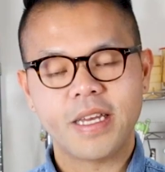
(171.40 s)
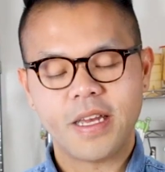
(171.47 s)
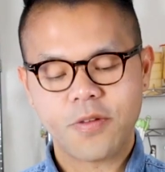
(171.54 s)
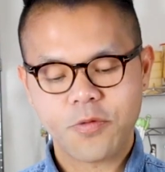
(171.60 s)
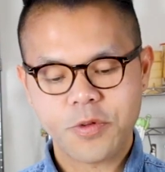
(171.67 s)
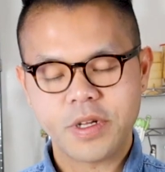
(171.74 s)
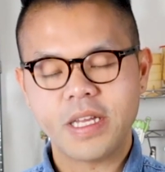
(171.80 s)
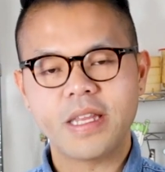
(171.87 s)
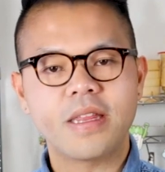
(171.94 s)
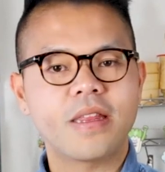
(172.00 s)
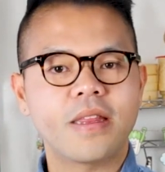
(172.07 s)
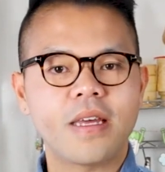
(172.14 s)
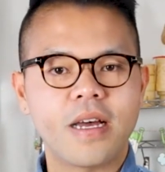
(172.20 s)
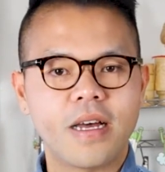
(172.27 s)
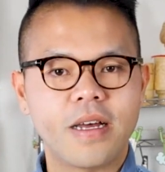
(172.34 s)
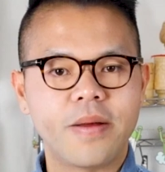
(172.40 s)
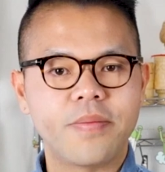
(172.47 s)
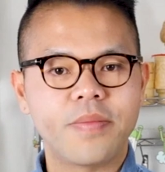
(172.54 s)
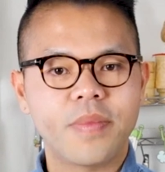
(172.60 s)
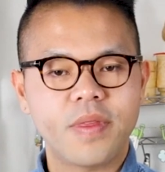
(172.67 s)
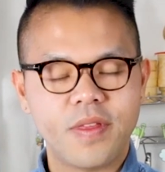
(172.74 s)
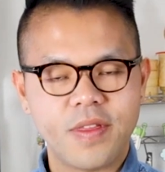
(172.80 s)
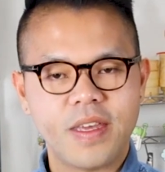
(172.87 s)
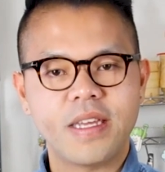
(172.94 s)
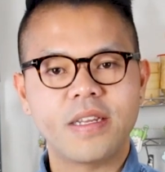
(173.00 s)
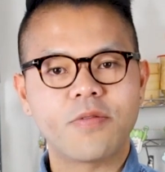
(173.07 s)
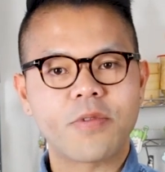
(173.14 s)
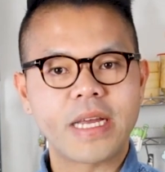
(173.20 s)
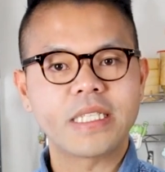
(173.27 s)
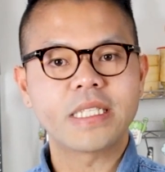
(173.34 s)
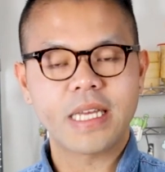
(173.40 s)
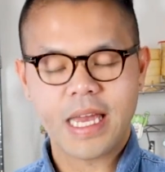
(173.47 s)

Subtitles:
get really thin rice